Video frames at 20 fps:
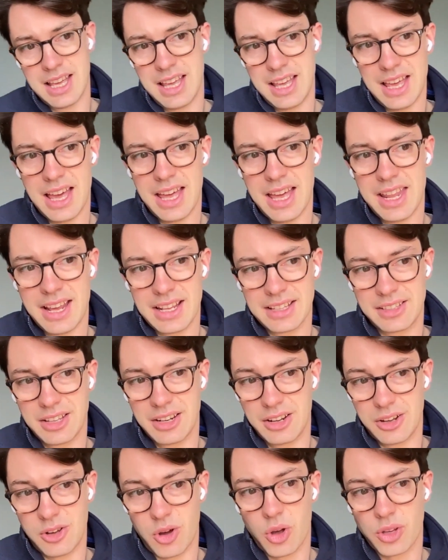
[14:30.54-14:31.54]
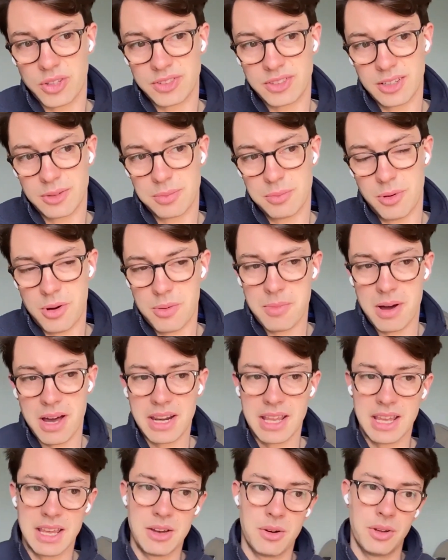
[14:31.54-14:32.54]
and that's going to cost us more
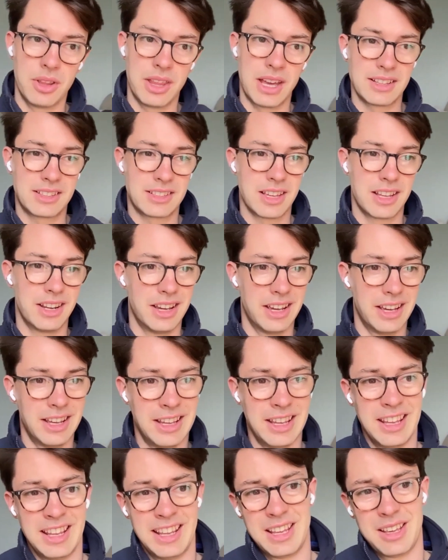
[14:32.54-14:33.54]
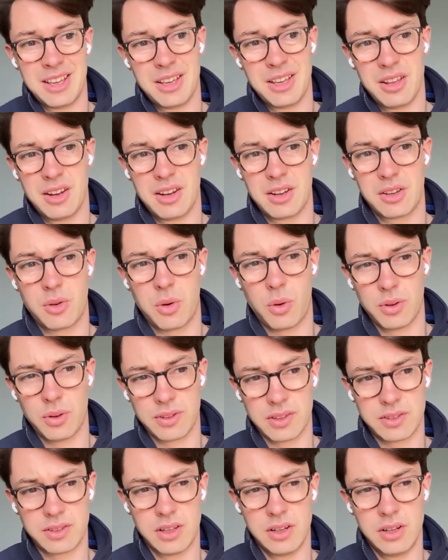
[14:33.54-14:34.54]
money, or that's going to cause
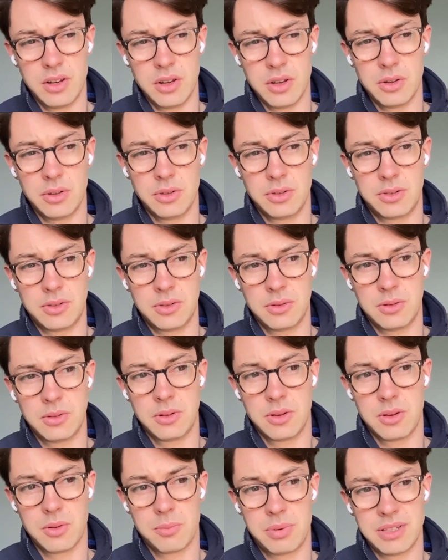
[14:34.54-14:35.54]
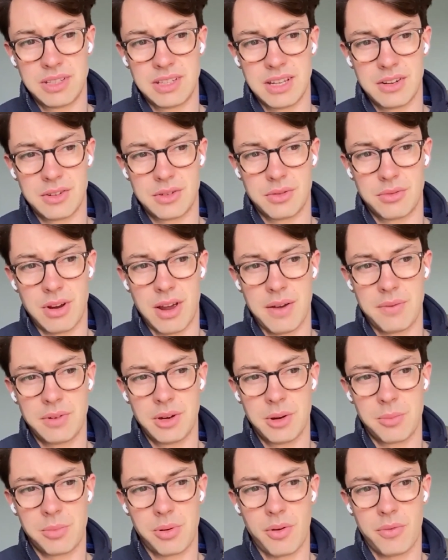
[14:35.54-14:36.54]
us to lose potential revenue
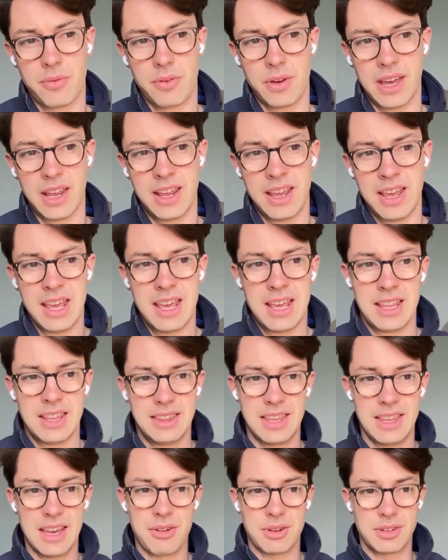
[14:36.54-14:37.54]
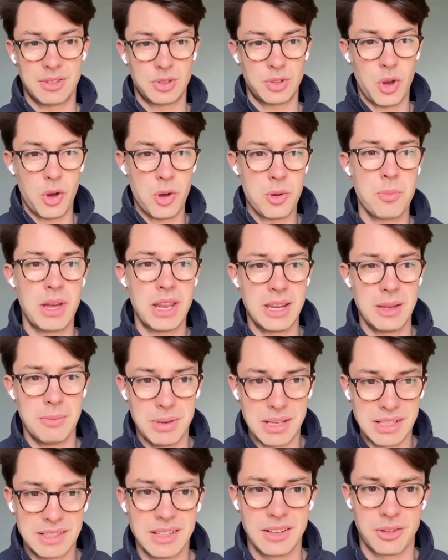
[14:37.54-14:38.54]
and profit. There are so many
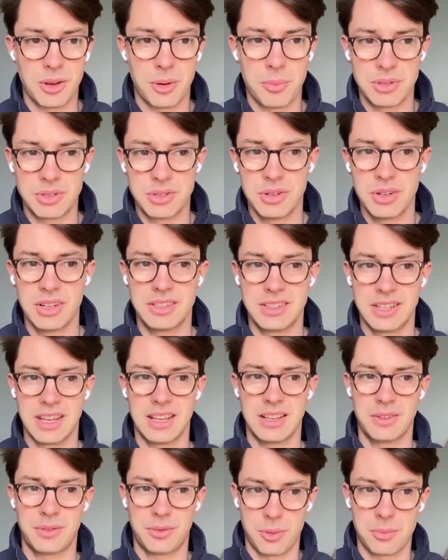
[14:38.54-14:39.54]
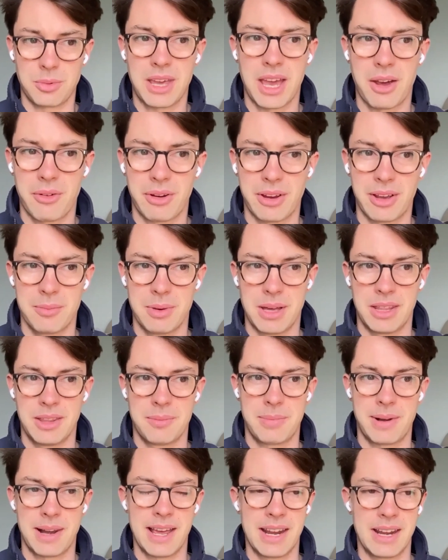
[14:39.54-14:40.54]
business opportunities from caring about the
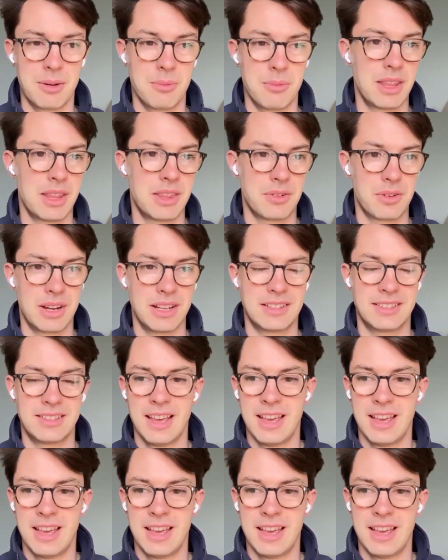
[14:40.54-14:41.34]
planet, whether it's